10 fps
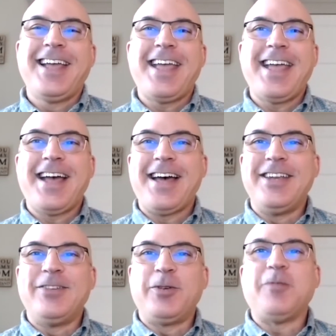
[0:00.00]

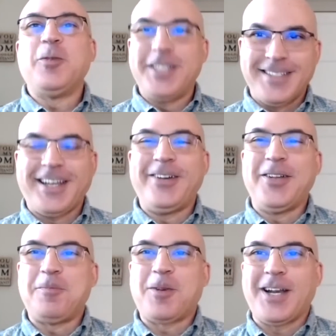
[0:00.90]
And we have one designer on
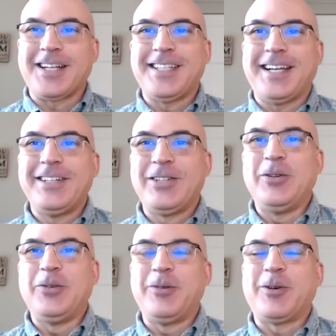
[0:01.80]
the product side too,
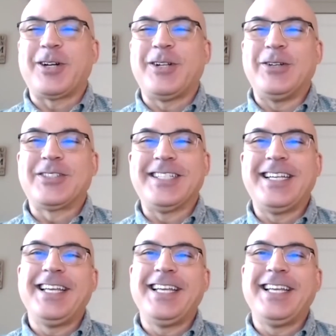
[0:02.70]
and we work closely.